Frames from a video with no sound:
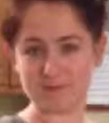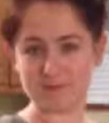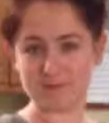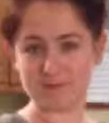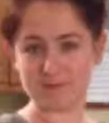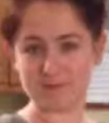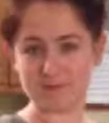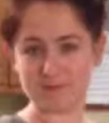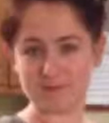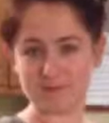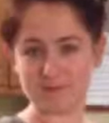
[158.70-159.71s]
but
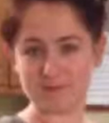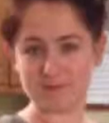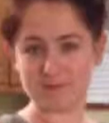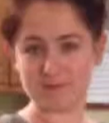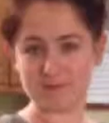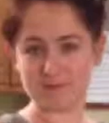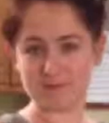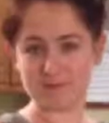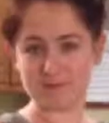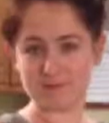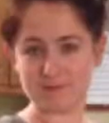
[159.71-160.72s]
you know, sisters,
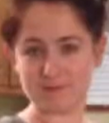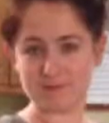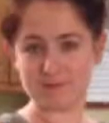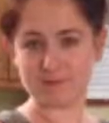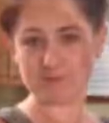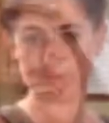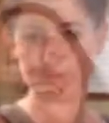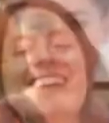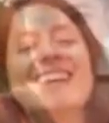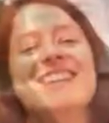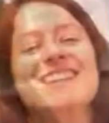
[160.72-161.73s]
what are you gonna do?
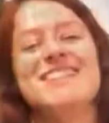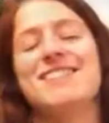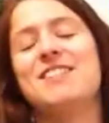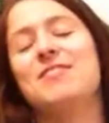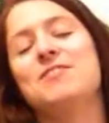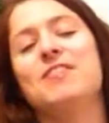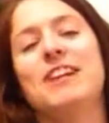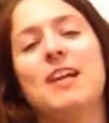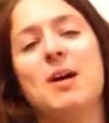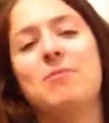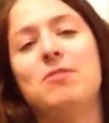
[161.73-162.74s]
So she was very
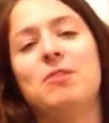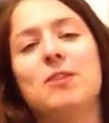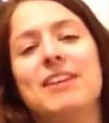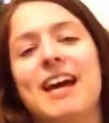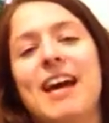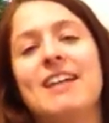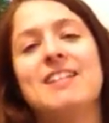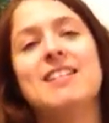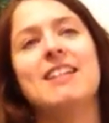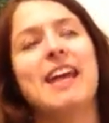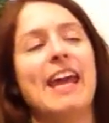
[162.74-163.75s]
helpful with that.
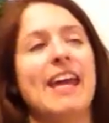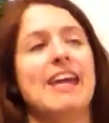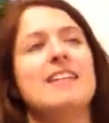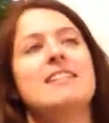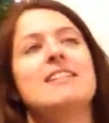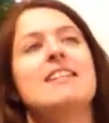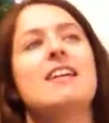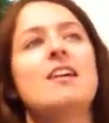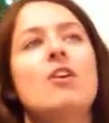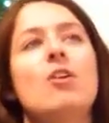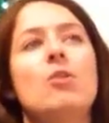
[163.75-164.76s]
And
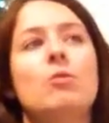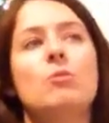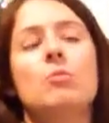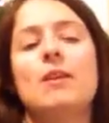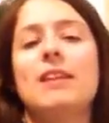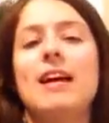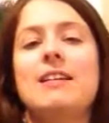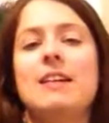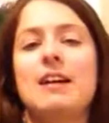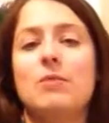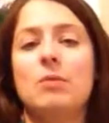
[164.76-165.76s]
when
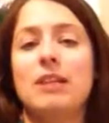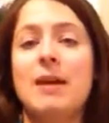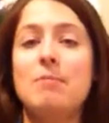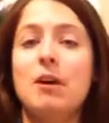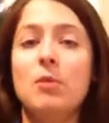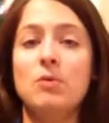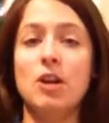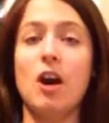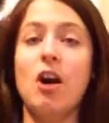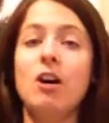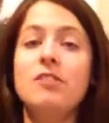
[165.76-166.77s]
that part was
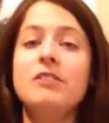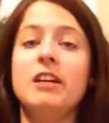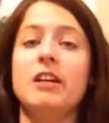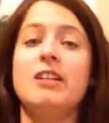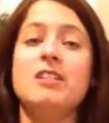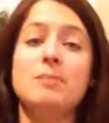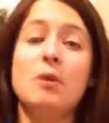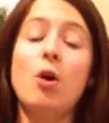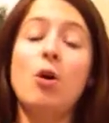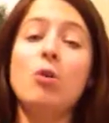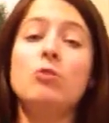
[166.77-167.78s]
all done, I used up a
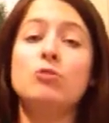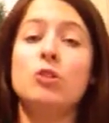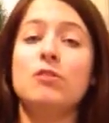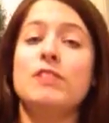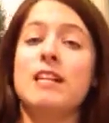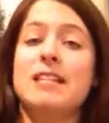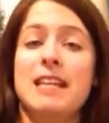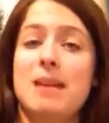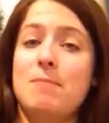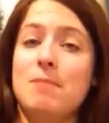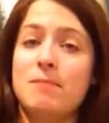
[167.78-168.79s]
whole roll of duct
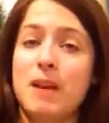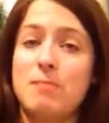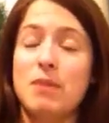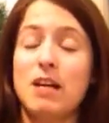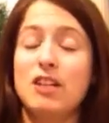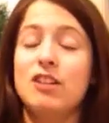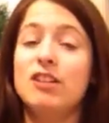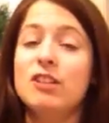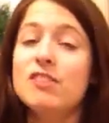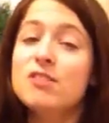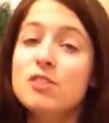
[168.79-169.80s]
tape. I probably could
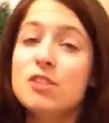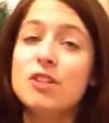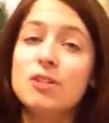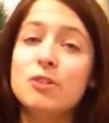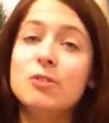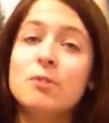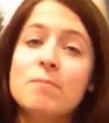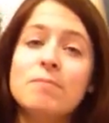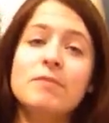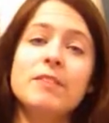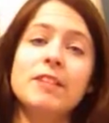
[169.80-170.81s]
have used two,
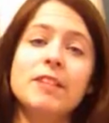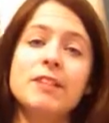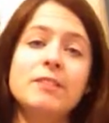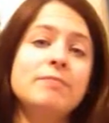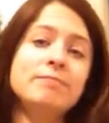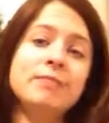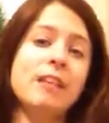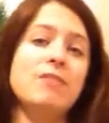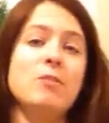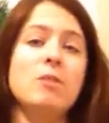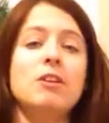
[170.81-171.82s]
you know,
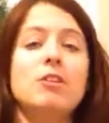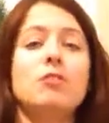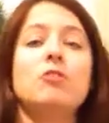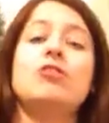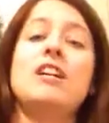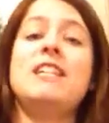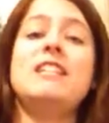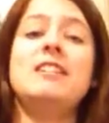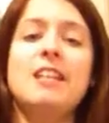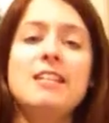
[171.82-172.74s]
if you want to go crazy,